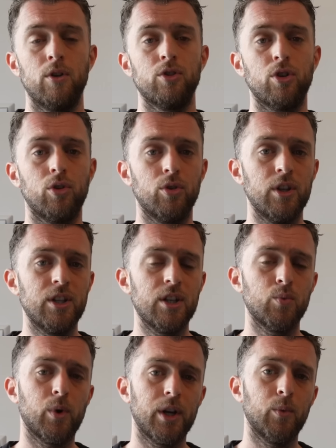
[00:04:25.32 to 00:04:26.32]
So this is
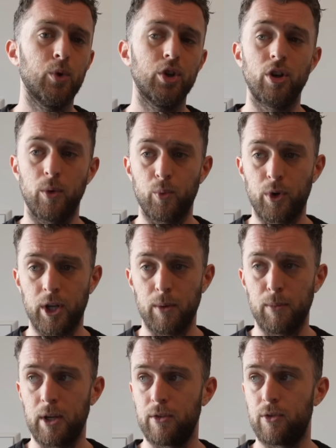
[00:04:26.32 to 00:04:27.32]
what I would not
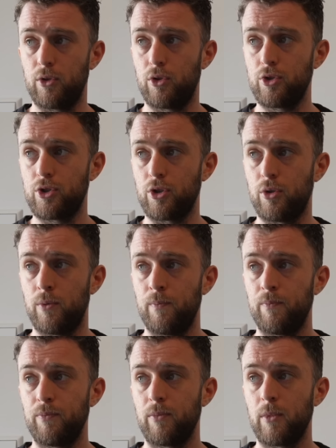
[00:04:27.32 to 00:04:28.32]
recommend. Also,
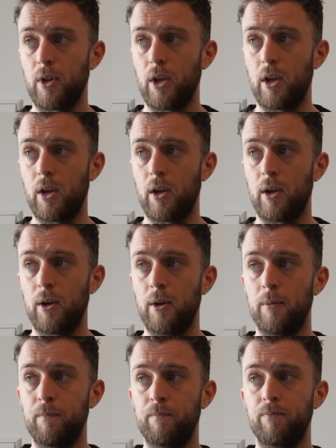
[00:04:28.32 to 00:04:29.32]

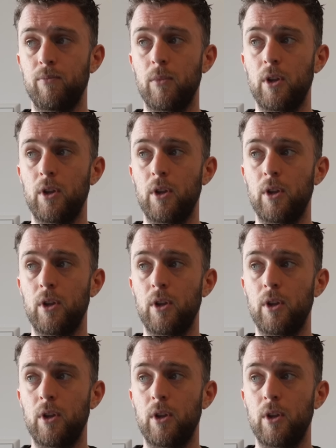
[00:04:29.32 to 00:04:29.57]
um,